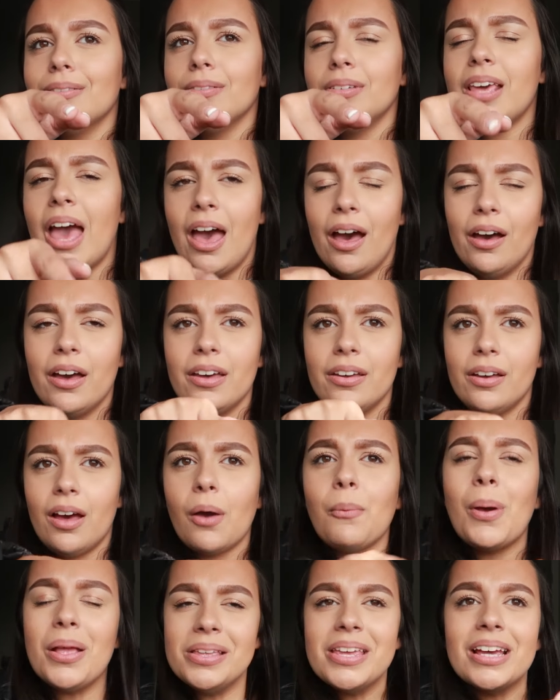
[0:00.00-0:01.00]
yeah,
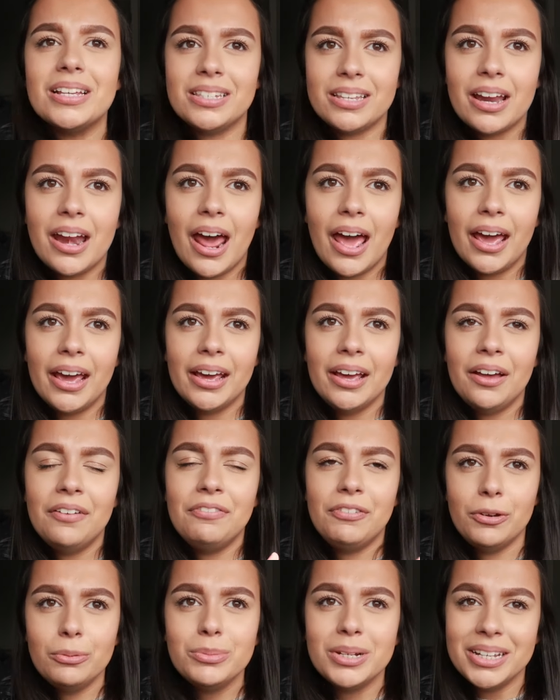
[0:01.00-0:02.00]
I went yesterday. I
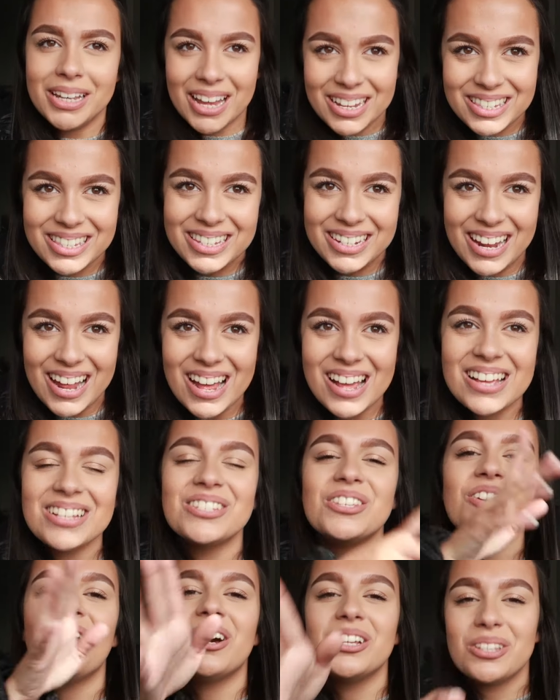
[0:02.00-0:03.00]
filmed it
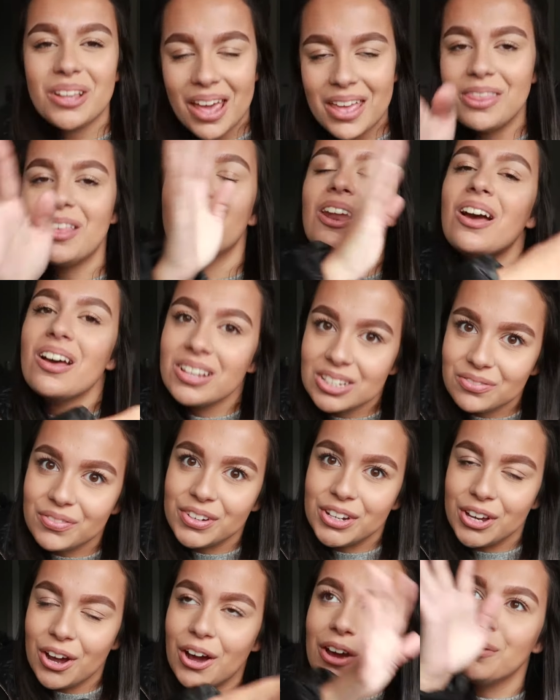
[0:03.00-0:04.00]
yesterday. So you guys, in the last
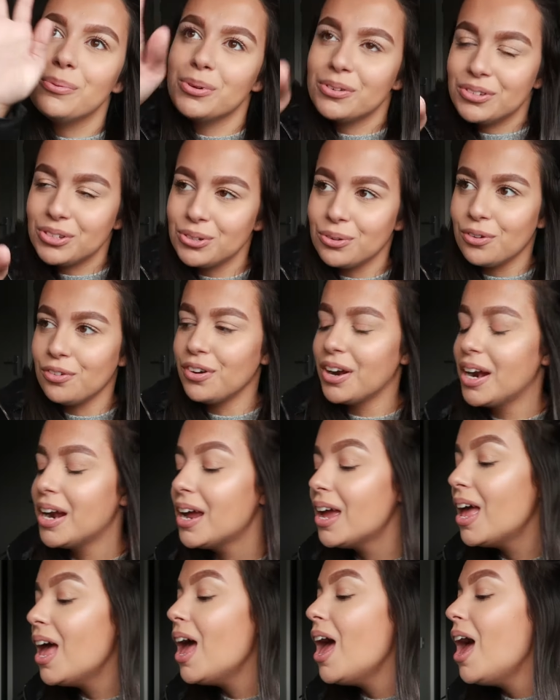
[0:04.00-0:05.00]
video, I would have saw
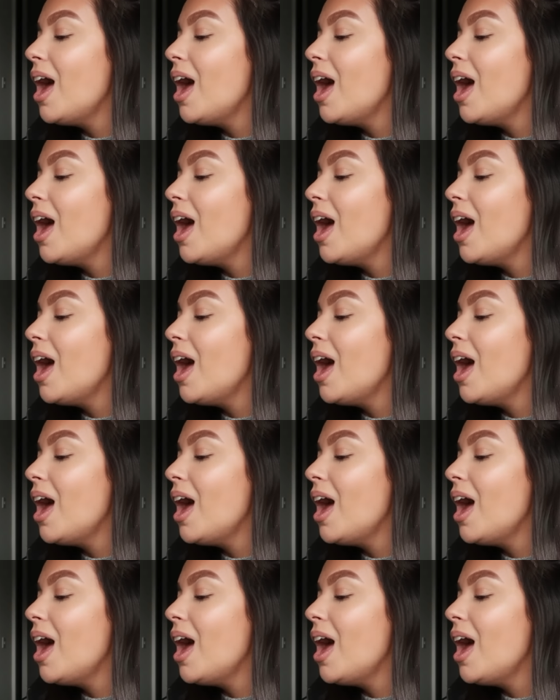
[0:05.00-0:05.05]
it.